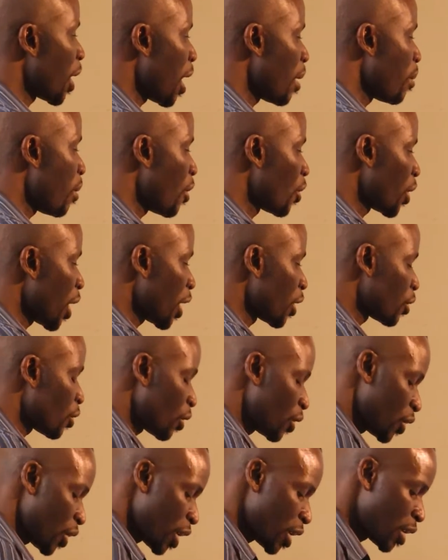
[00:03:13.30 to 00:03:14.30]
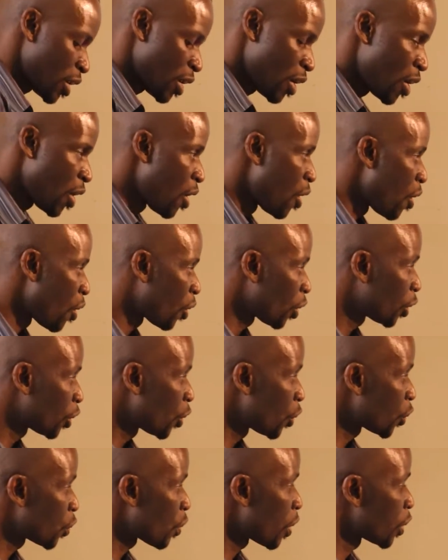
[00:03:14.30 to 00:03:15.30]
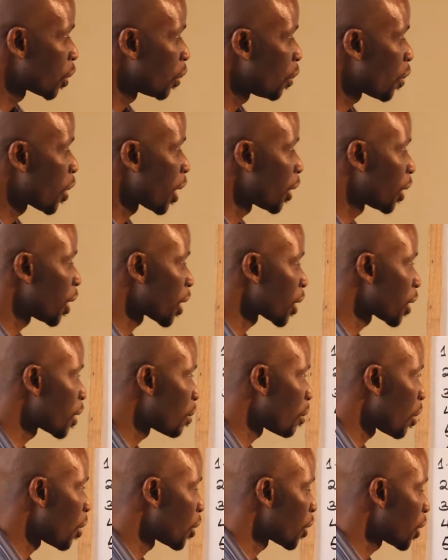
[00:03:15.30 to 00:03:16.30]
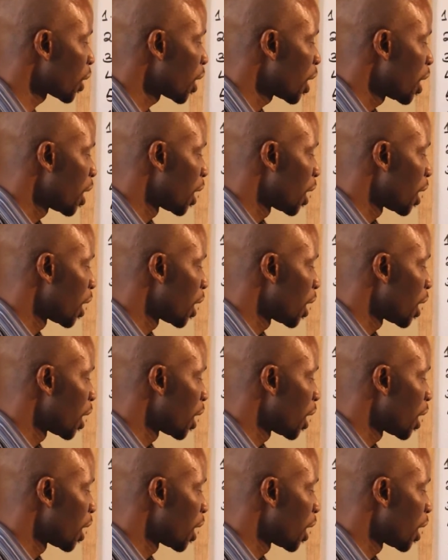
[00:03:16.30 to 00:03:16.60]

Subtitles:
carbon, nitrogen, all those ones, look at their symbols,